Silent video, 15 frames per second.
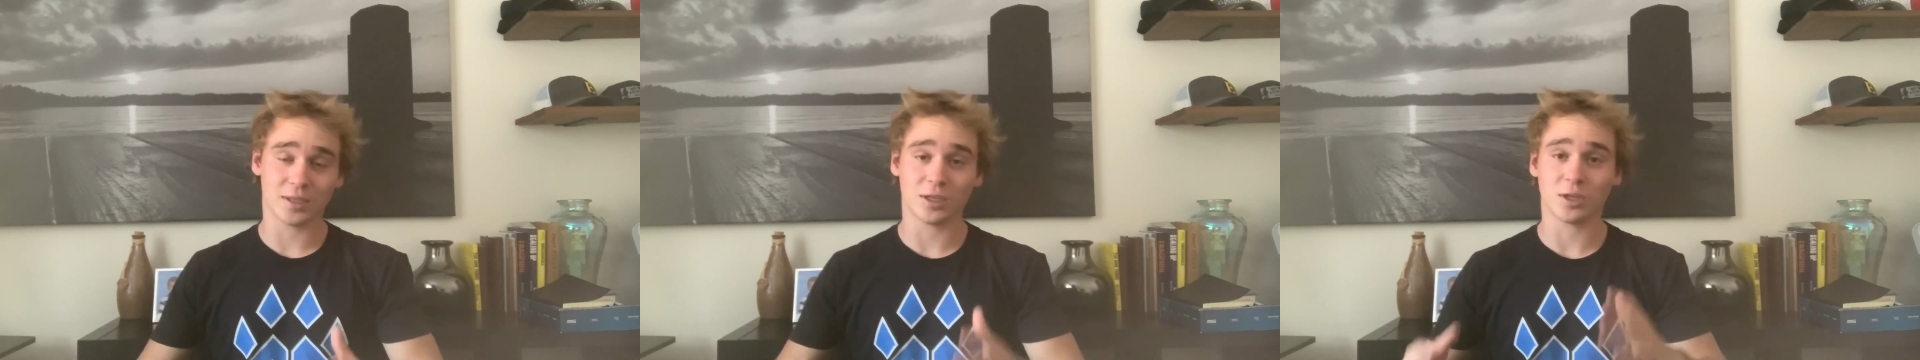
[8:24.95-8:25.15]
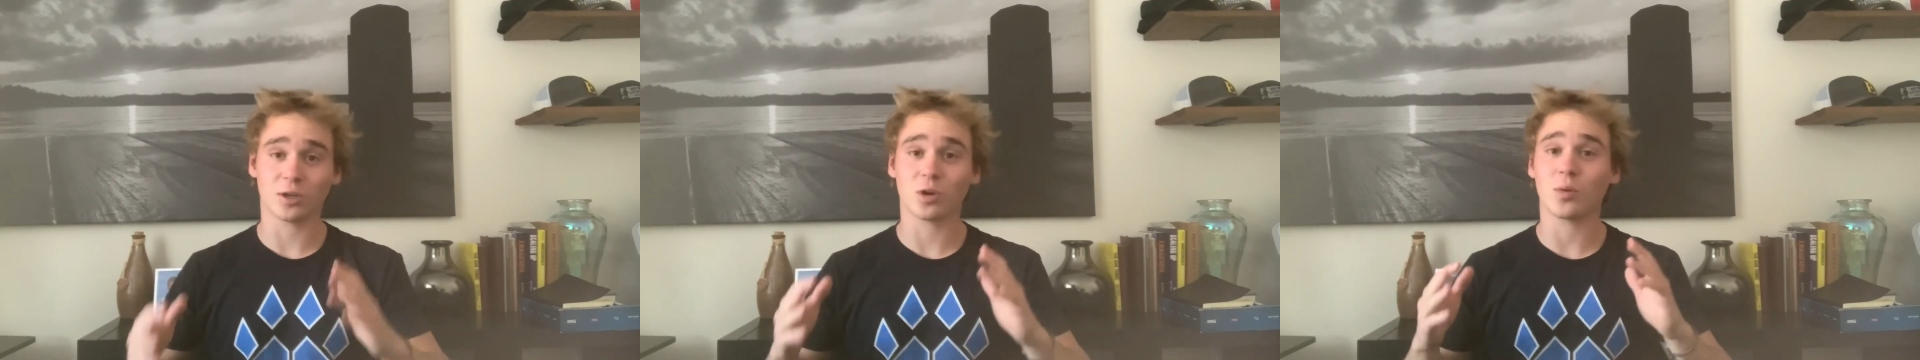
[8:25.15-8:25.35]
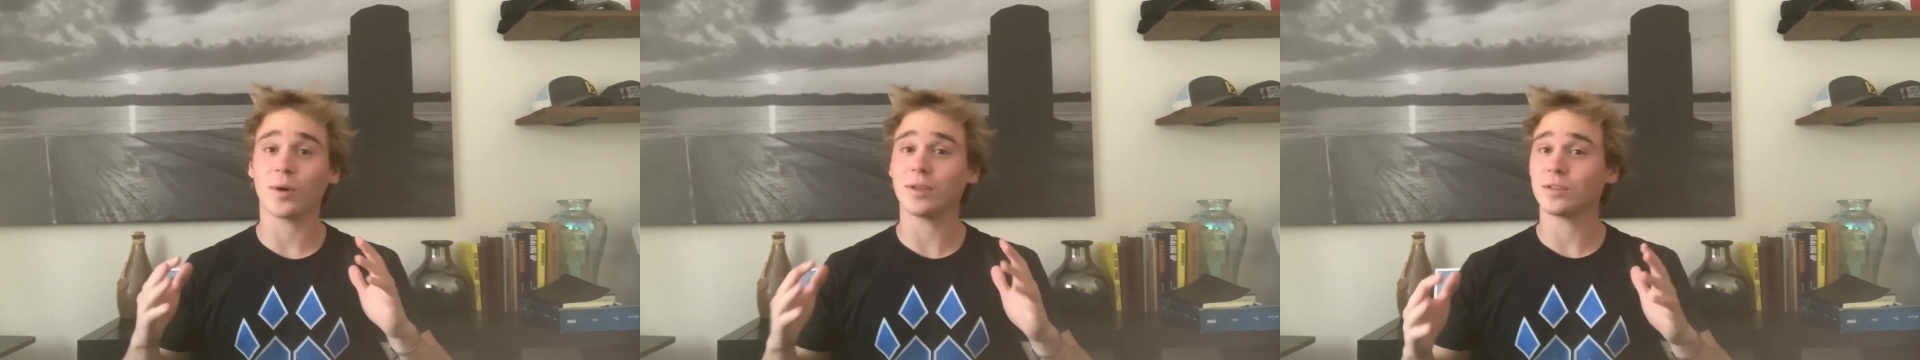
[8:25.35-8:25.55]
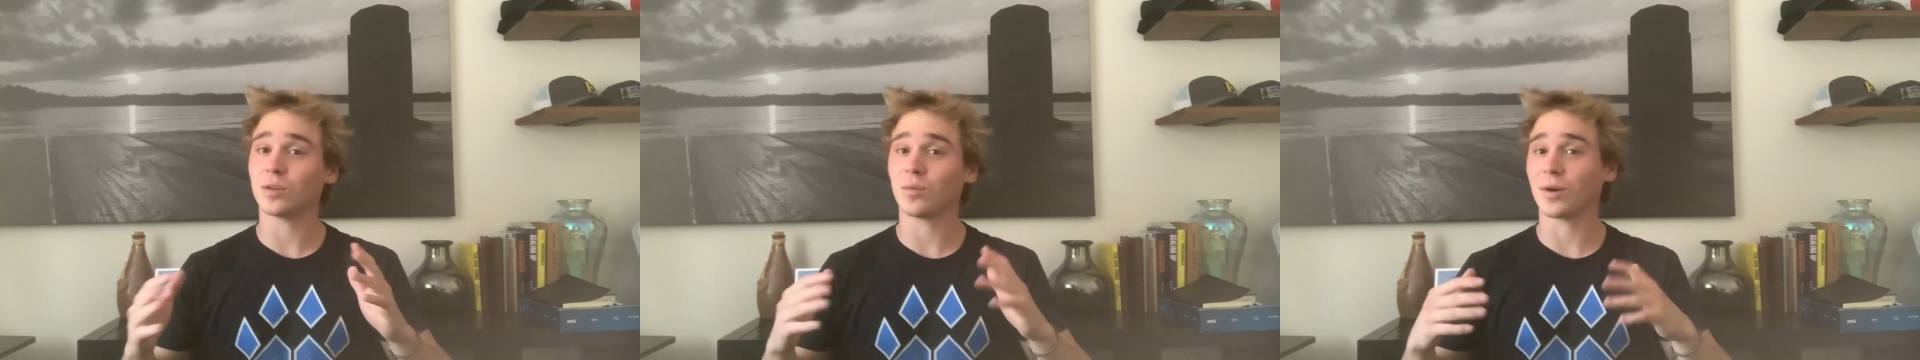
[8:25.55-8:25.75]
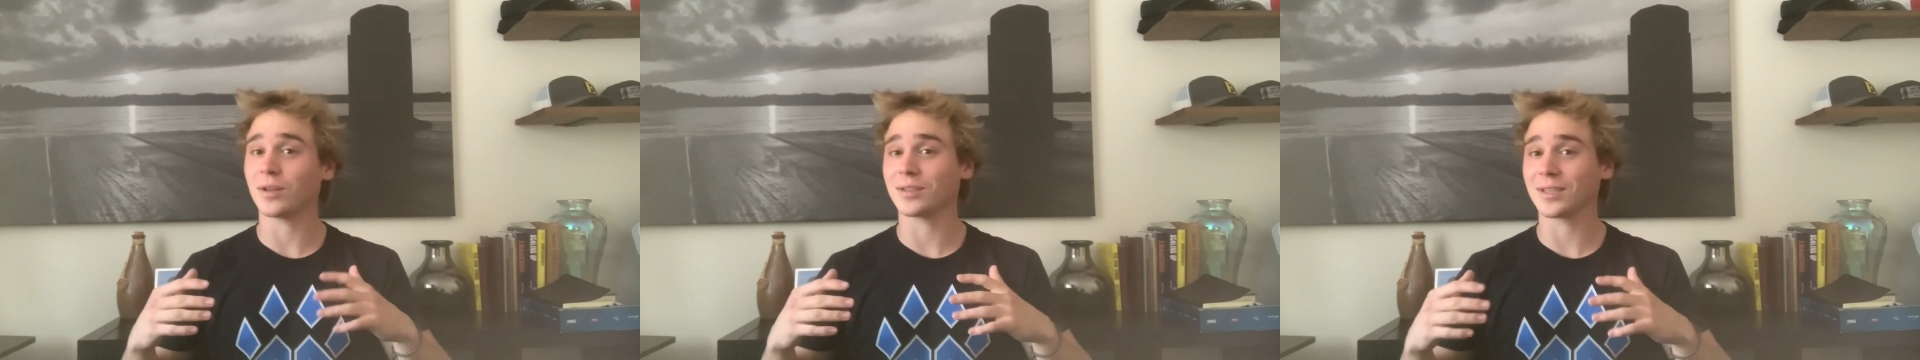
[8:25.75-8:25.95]
you're going to
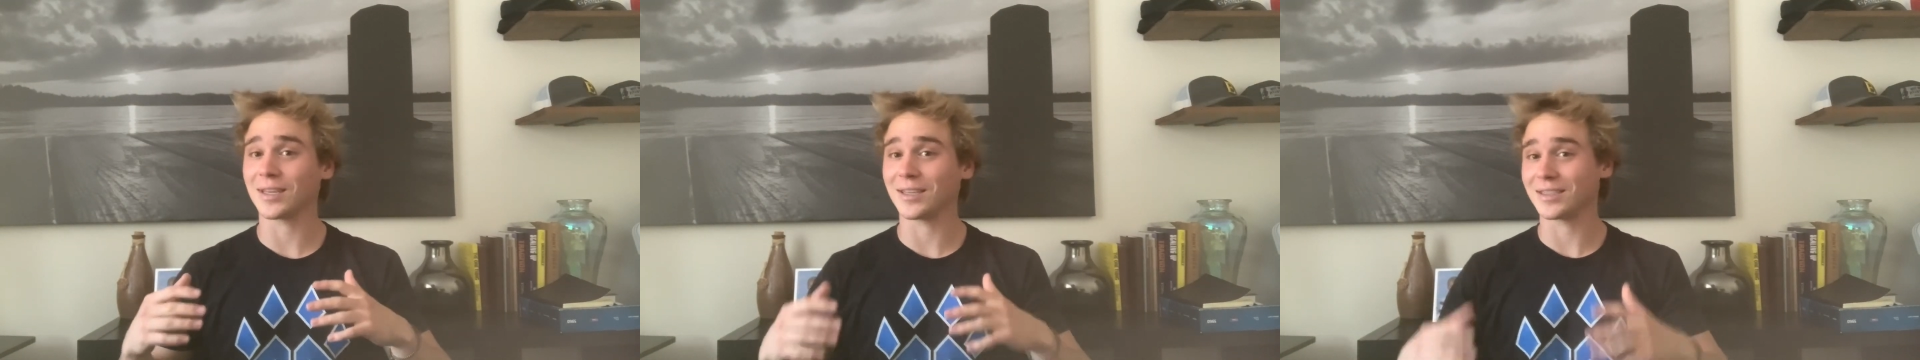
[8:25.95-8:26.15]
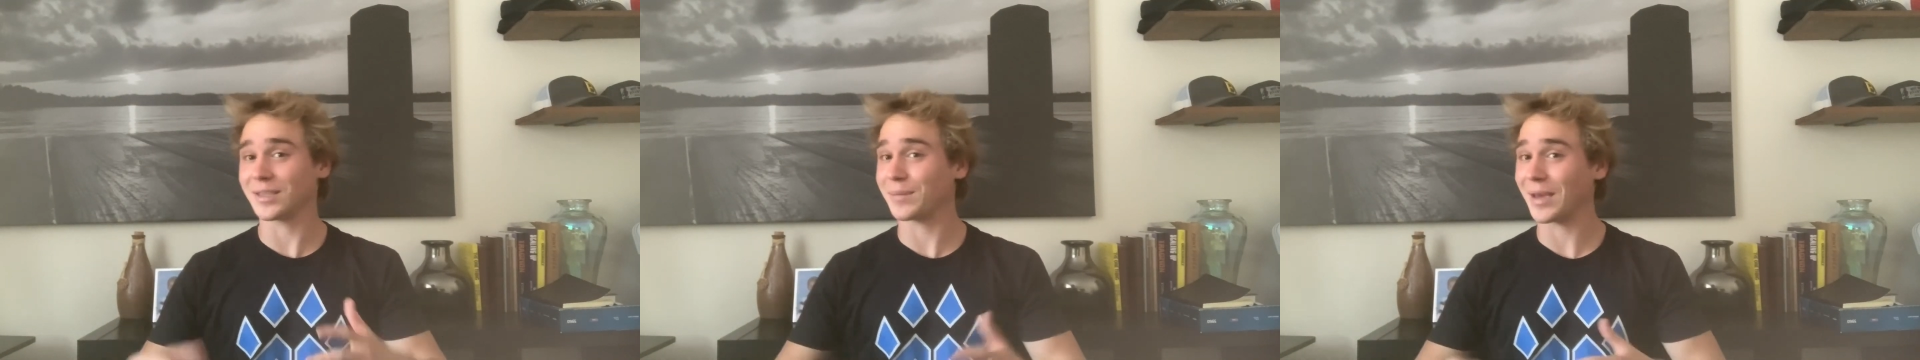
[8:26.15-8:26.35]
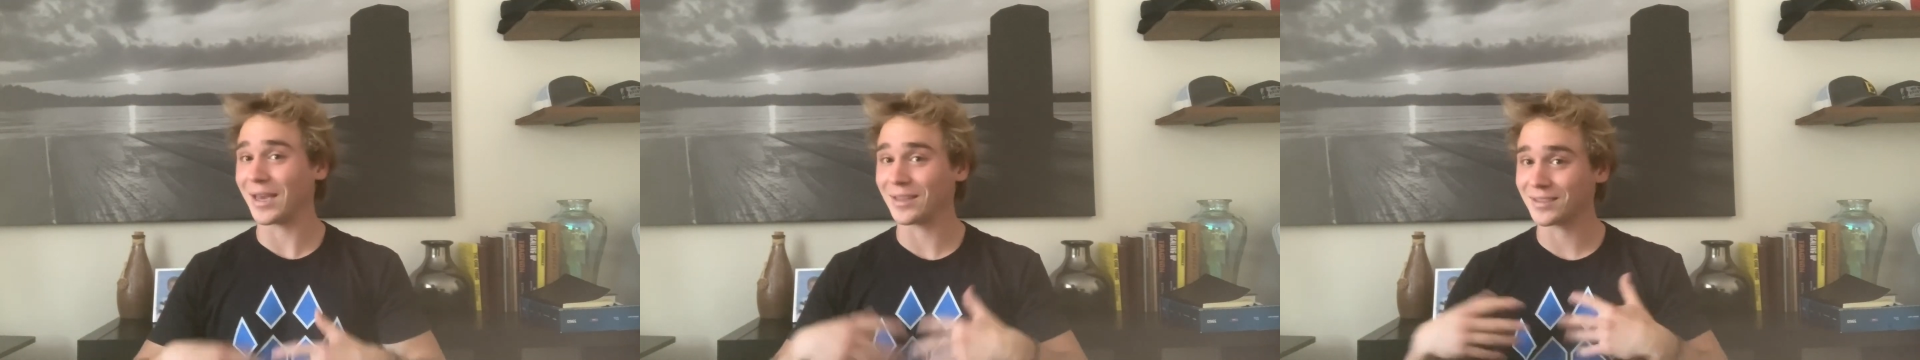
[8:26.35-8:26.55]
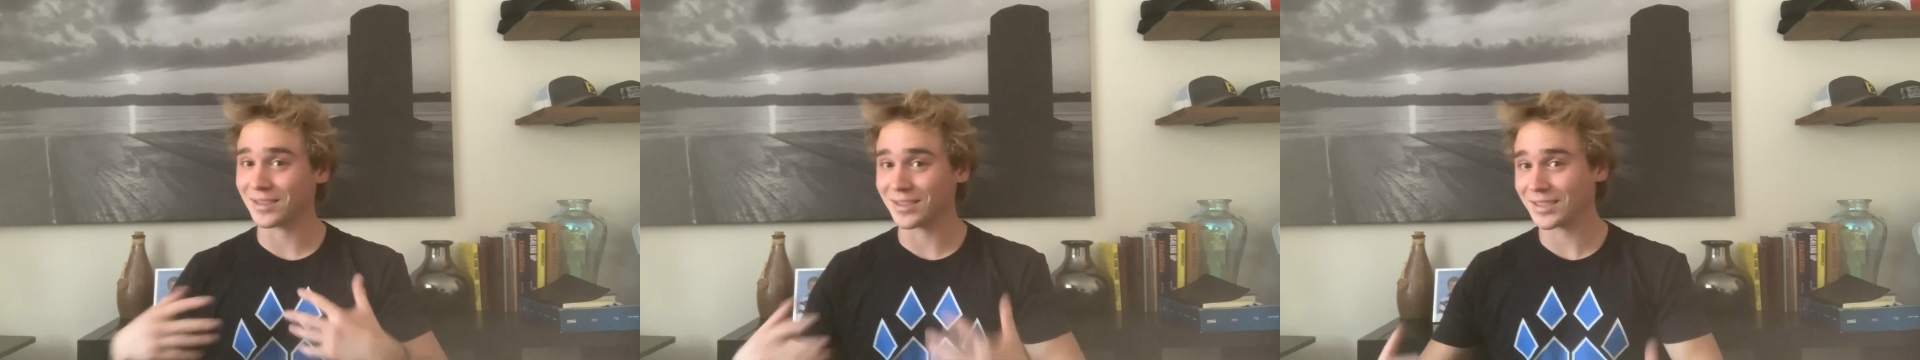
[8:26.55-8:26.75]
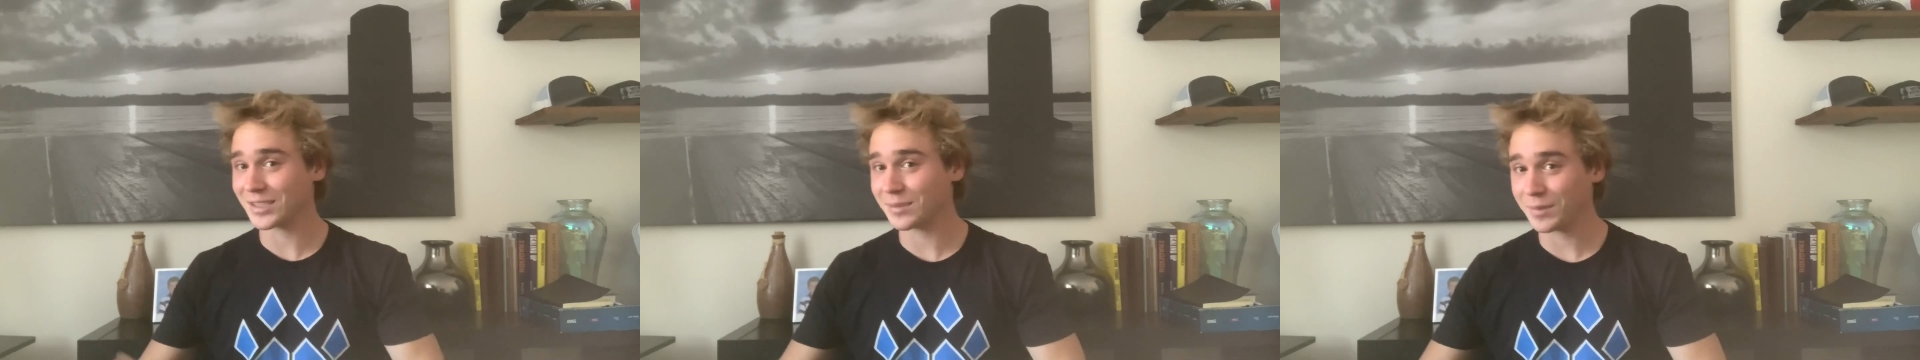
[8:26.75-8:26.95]
want to get some hands-on
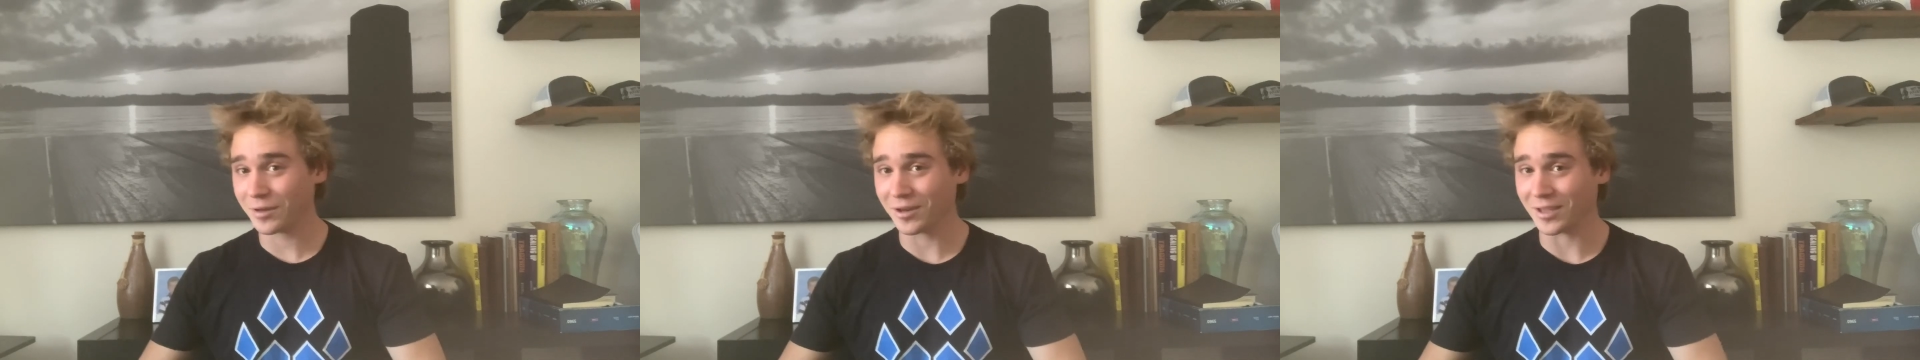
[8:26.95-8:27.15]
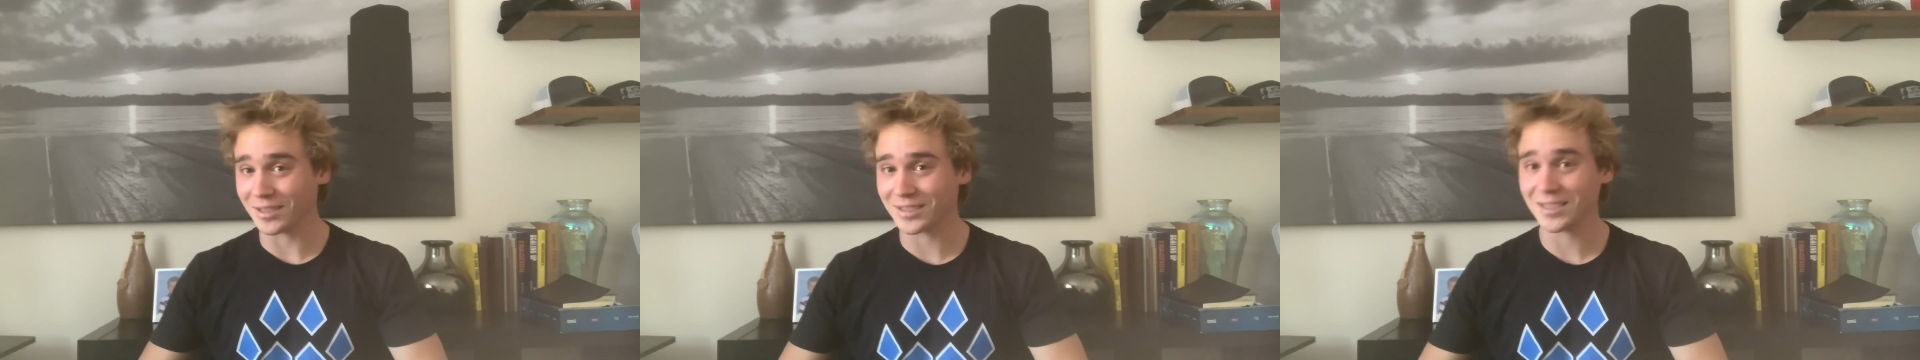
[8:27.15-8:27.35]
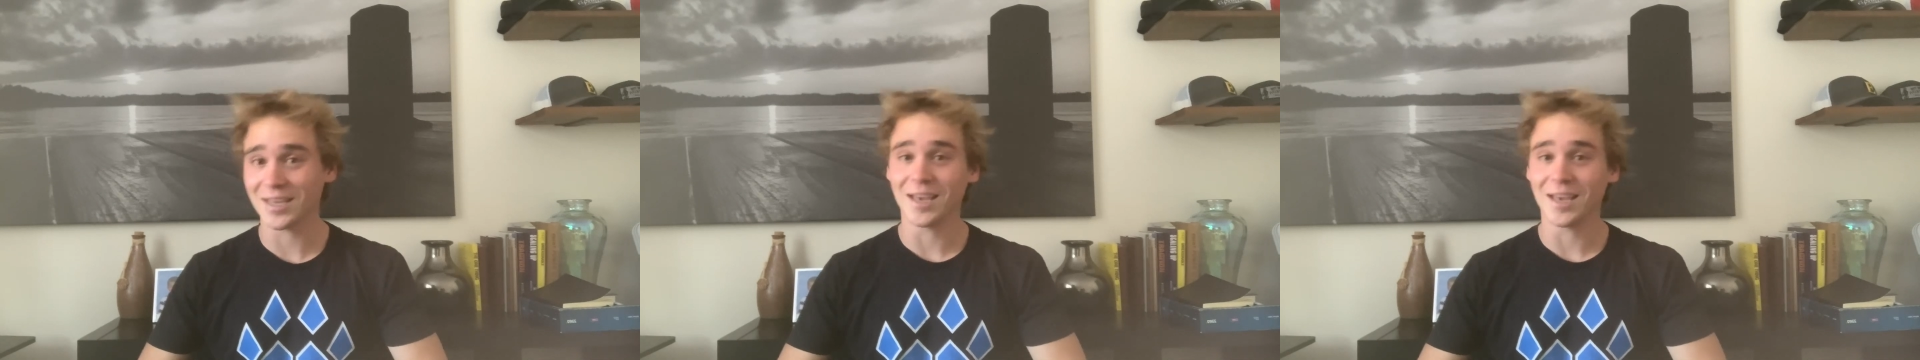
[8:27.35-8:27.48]
experience,